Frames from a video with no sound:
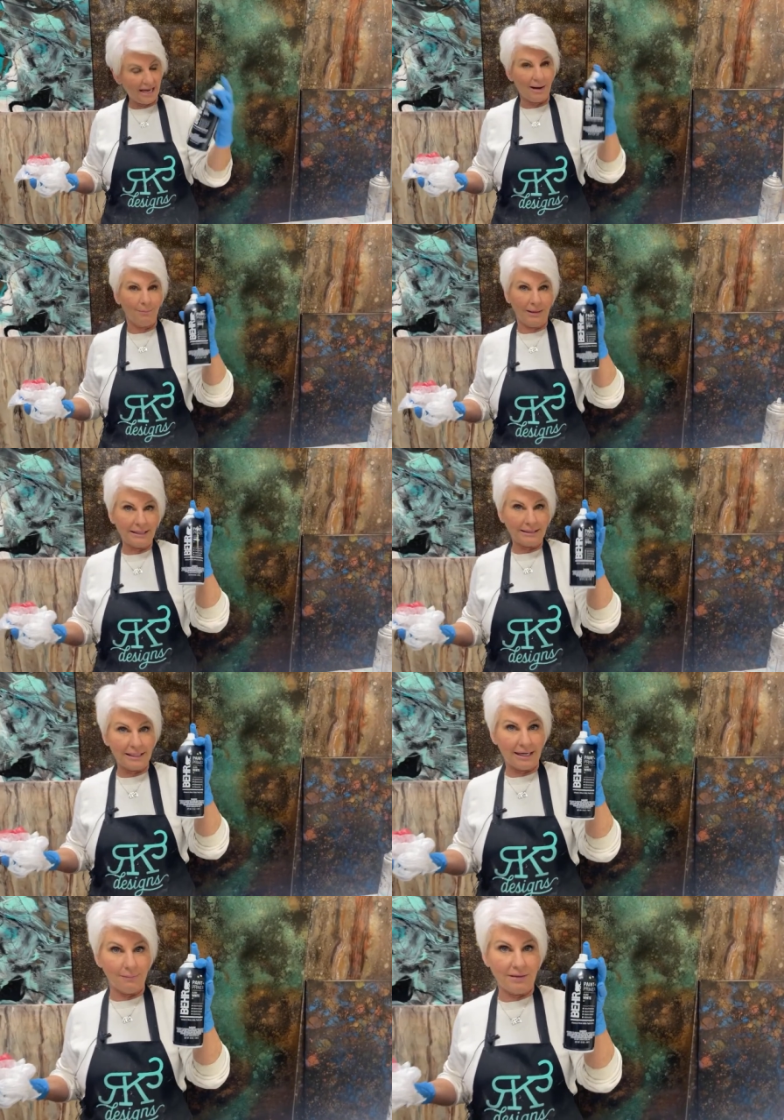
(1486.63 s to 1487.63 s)
I picked it
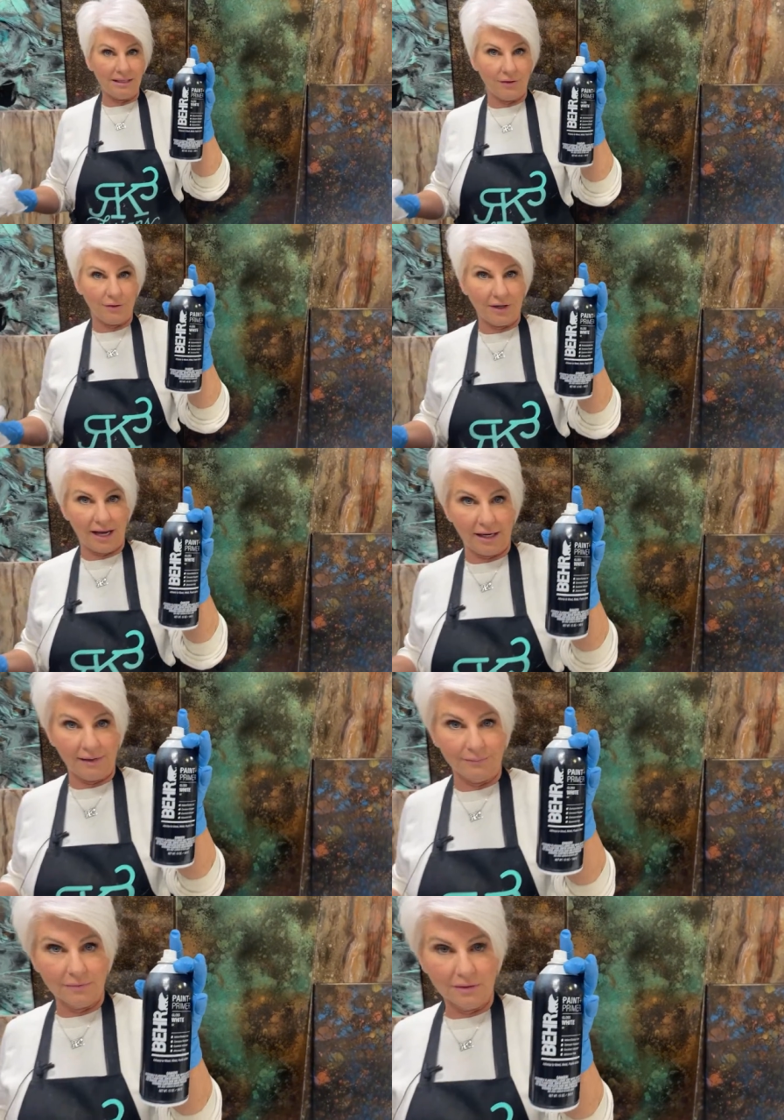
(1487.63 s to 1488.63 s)
up the other day.
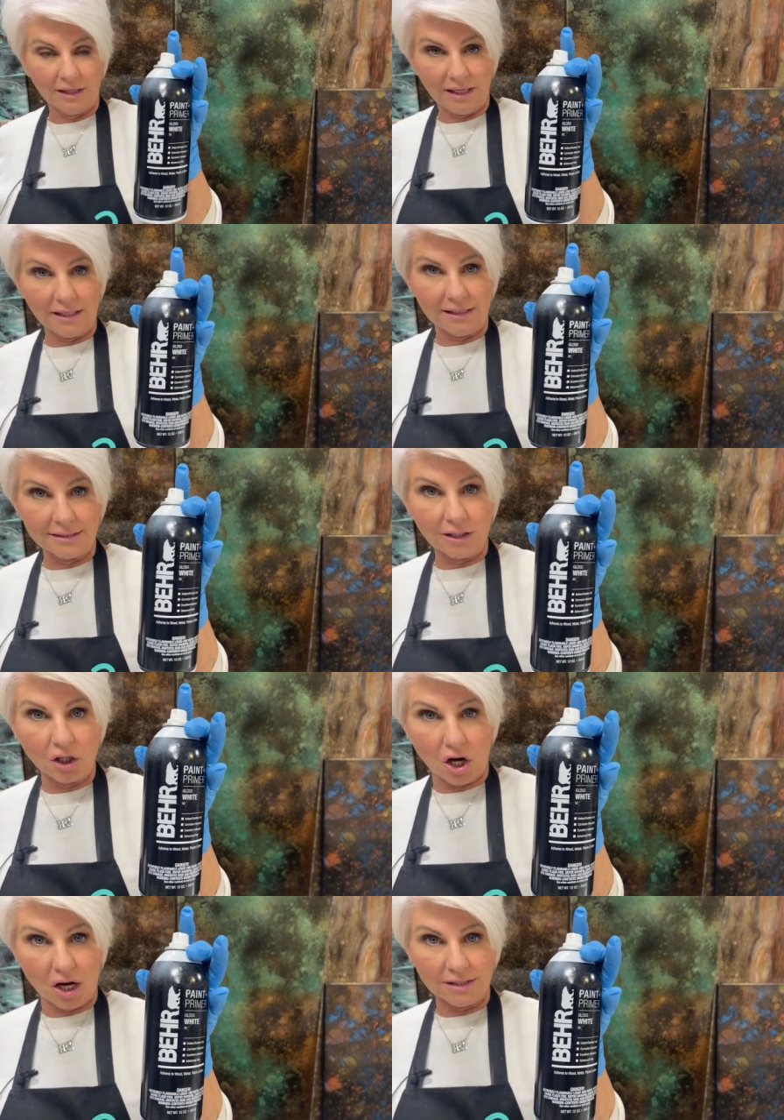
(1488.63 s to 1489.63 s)
It is a
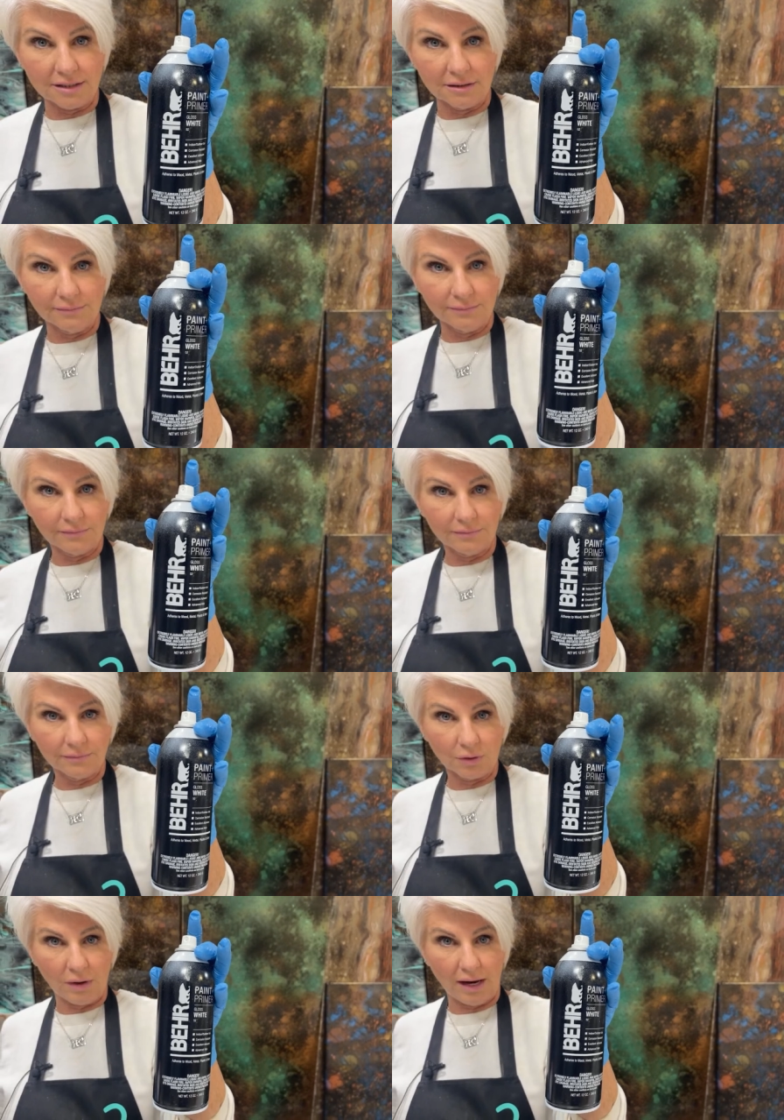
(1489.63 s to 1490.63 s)
gloss,
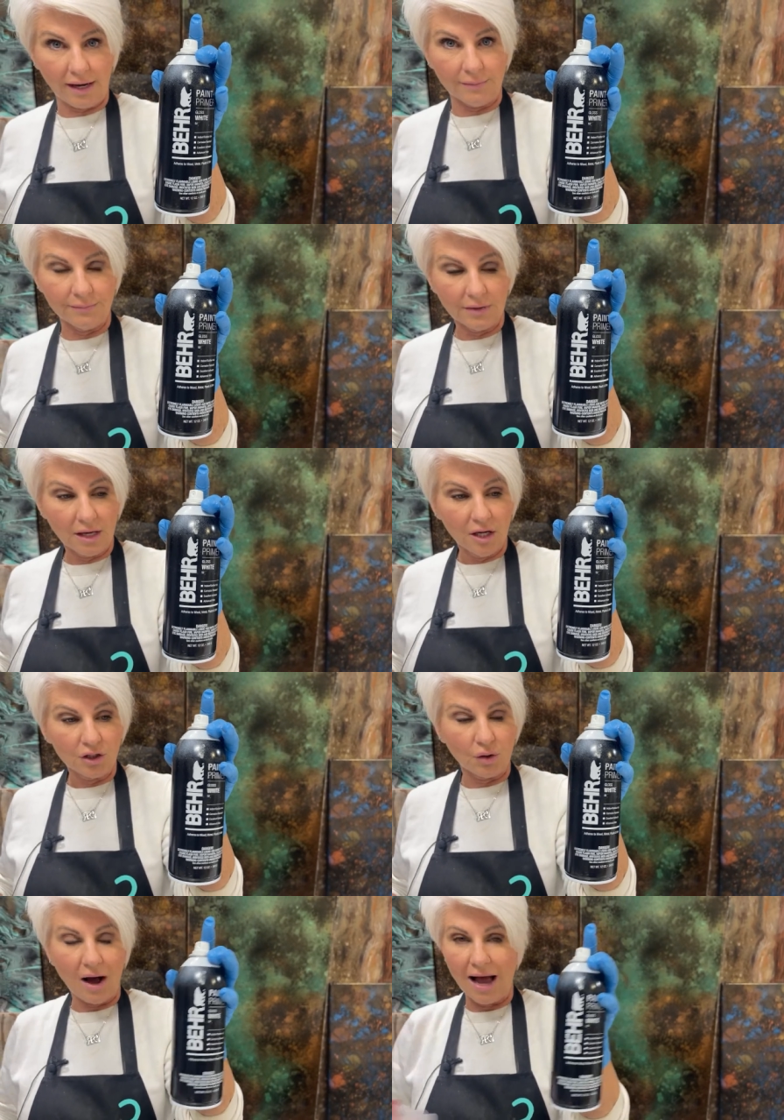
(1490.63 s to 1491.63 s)
okay?
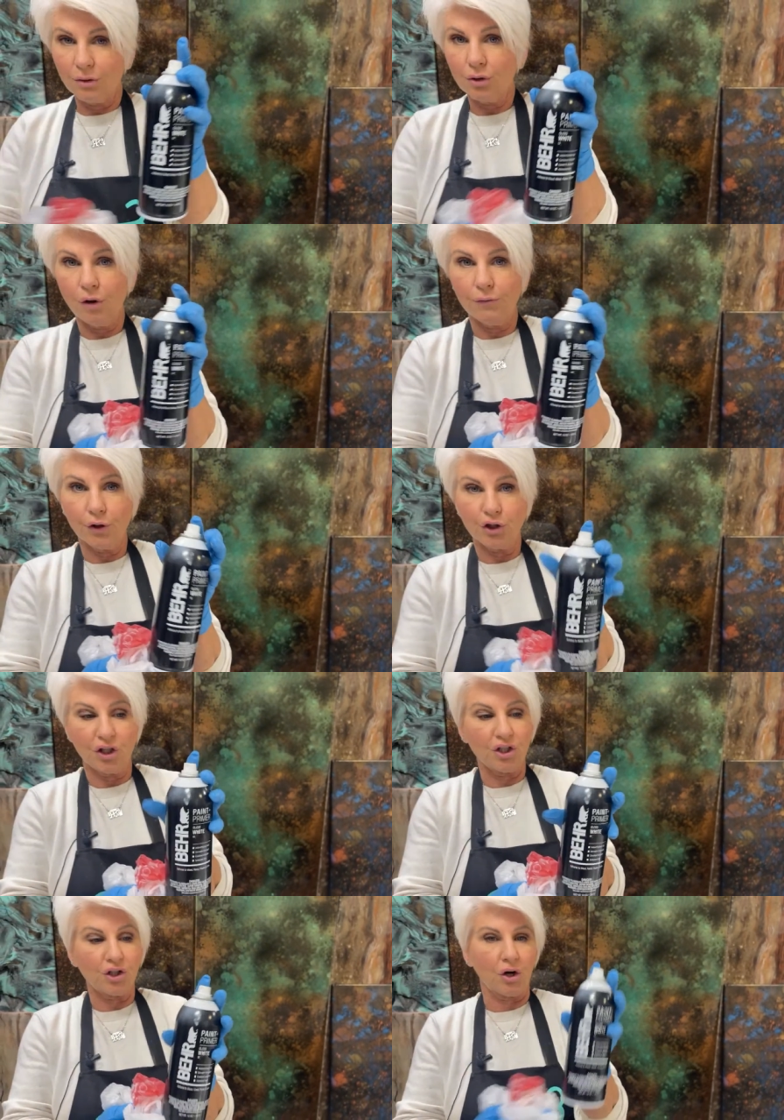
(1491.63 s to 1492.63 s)
So I don't know if they're
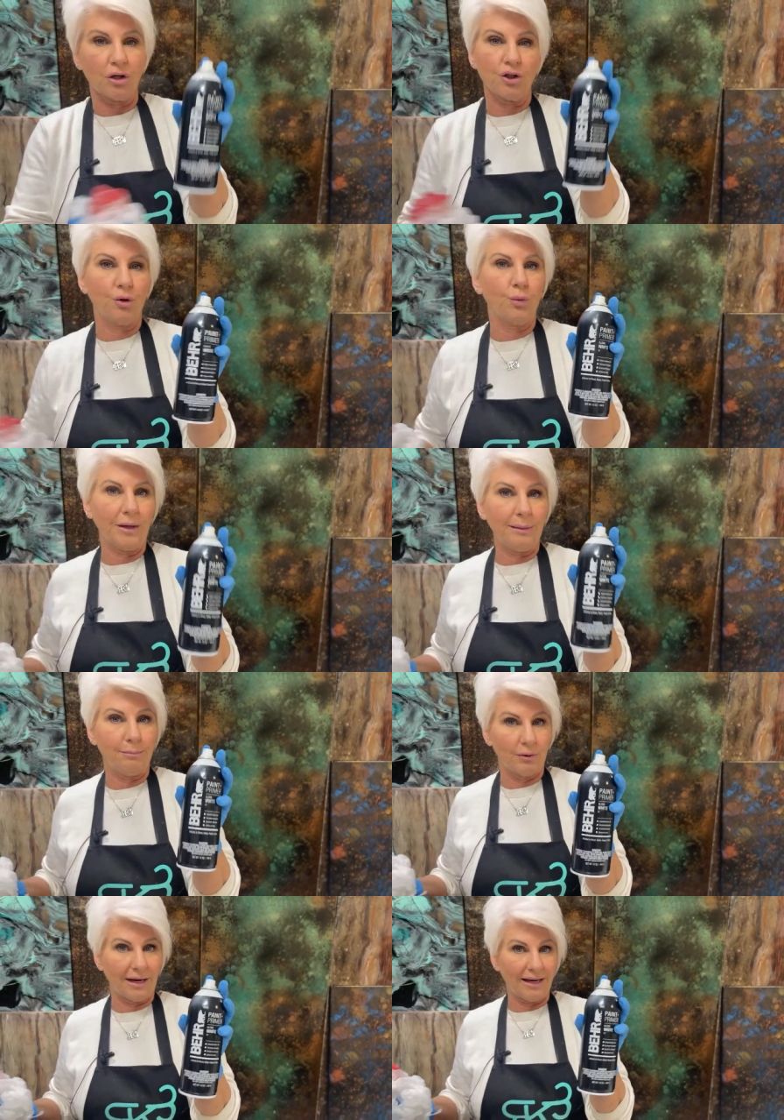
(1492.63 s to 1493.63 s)
just starting to
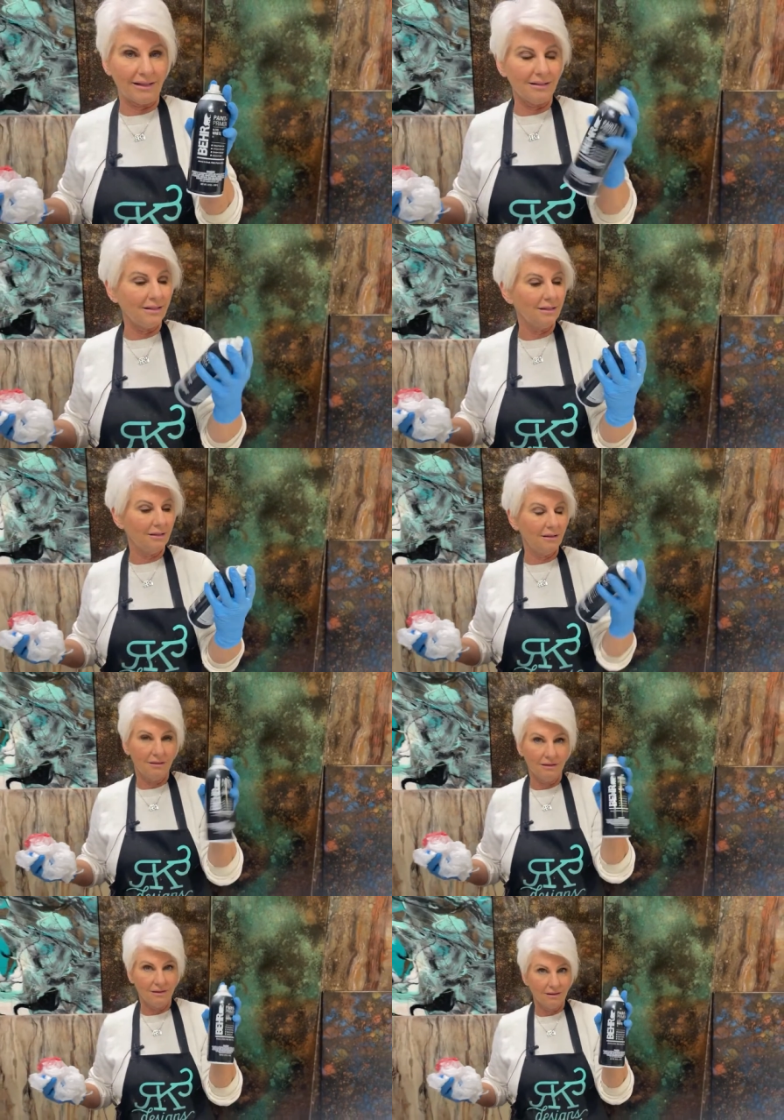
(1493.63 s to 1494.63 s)
rebrand
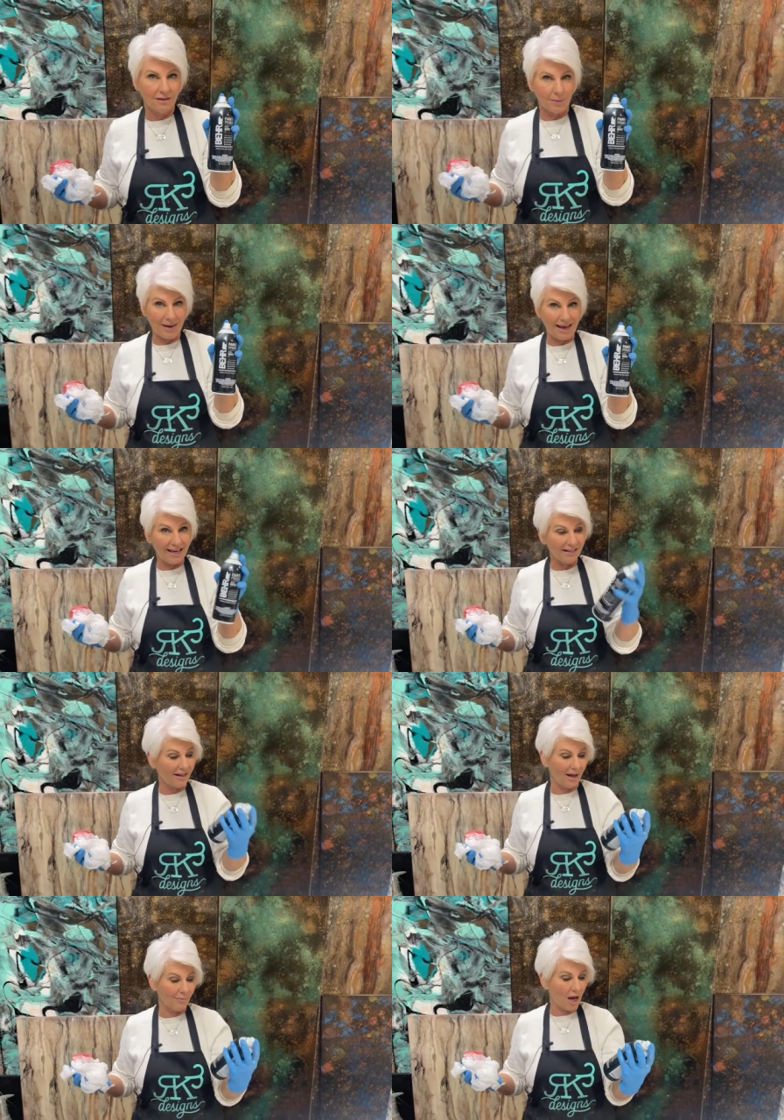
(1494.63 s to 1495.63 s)
the paint.
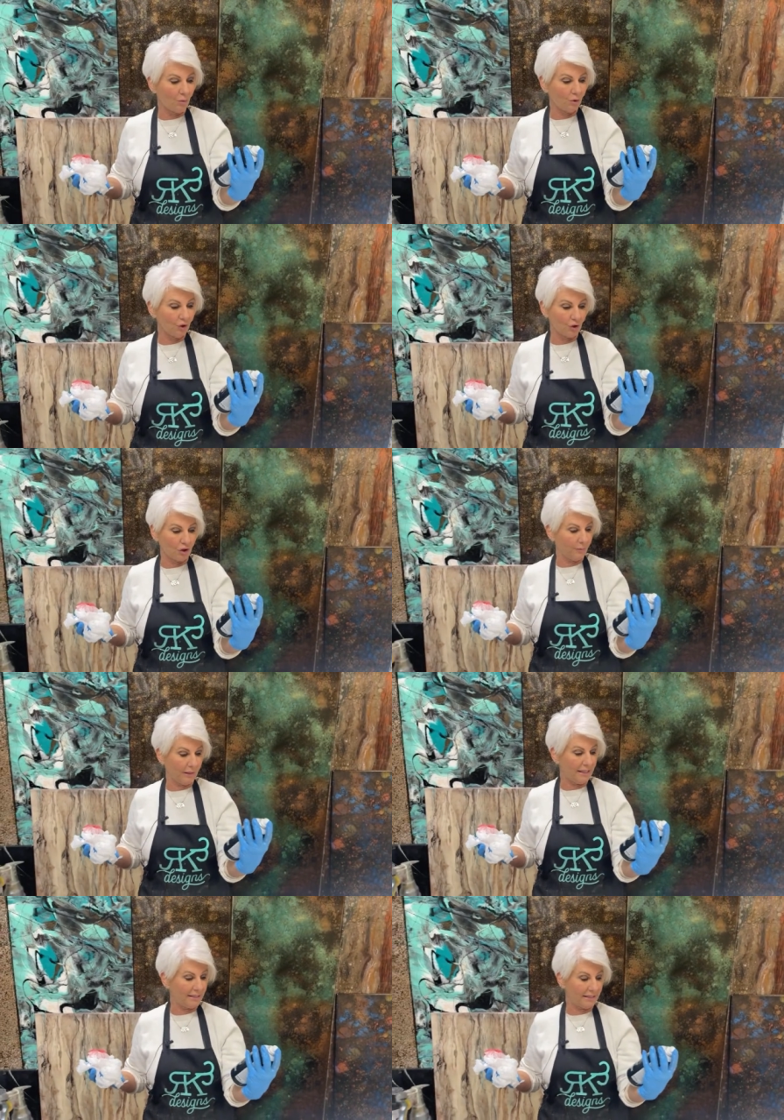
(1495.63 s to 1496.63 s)
I'm not real sure
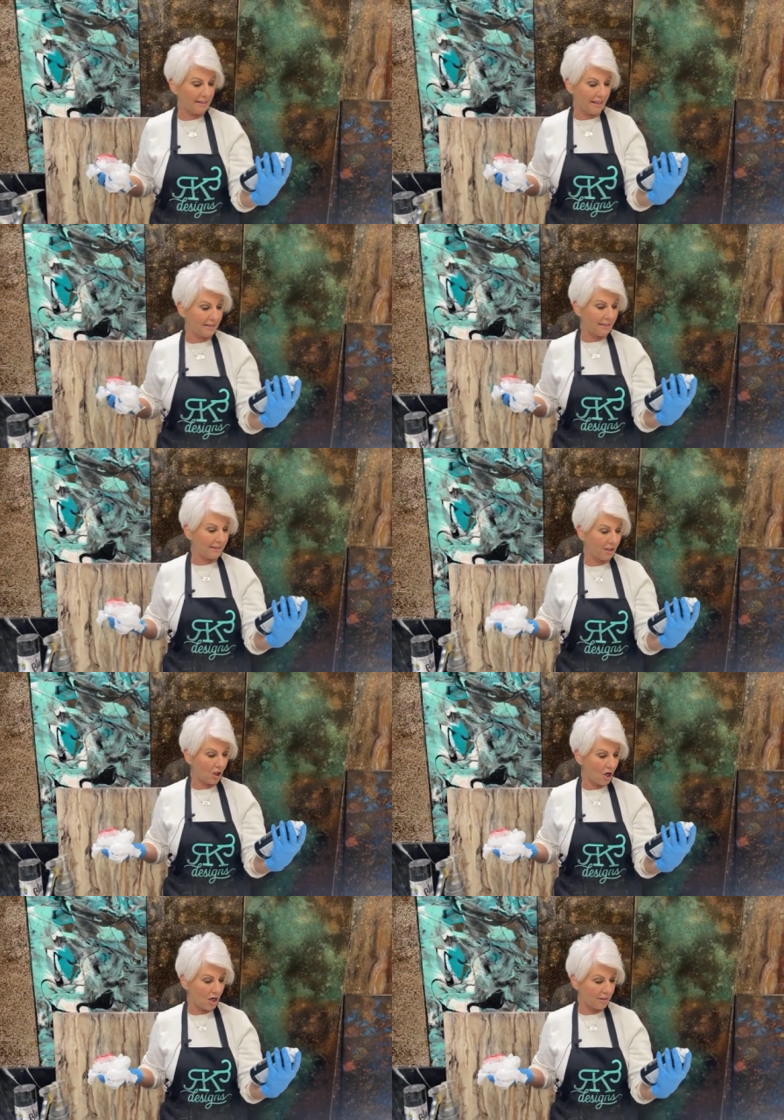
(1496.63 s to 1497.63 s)
because it says it's a
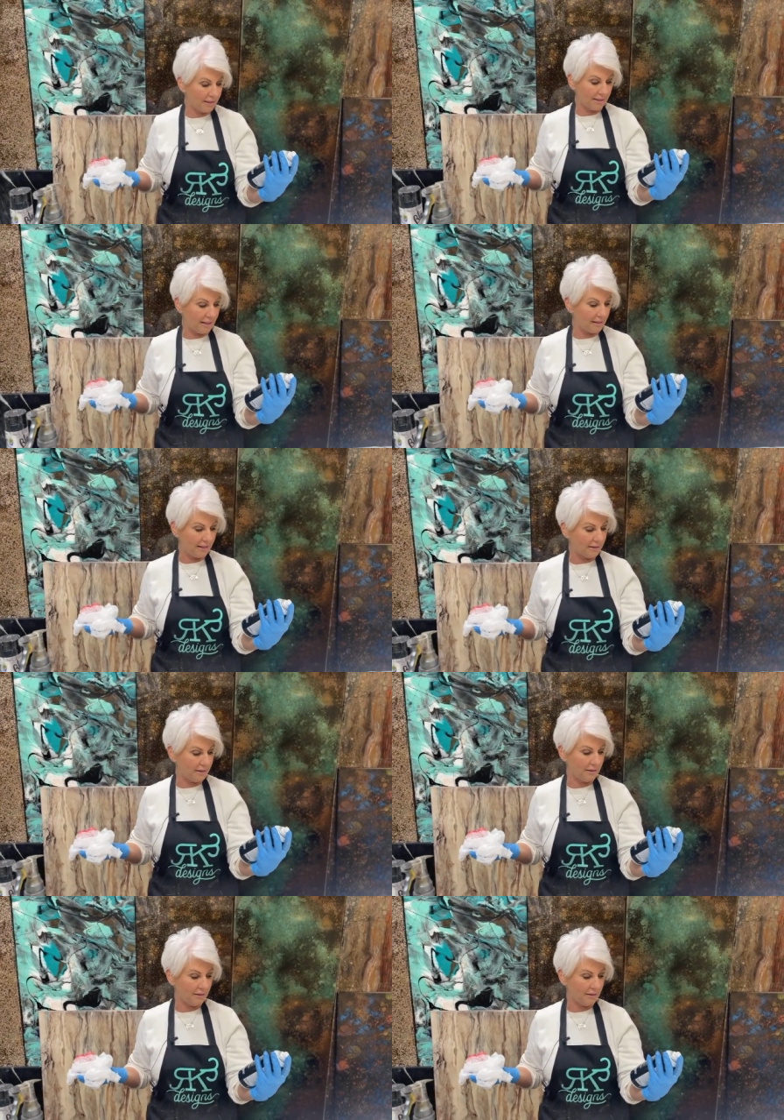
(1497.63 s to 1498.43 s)
gloss, it says it's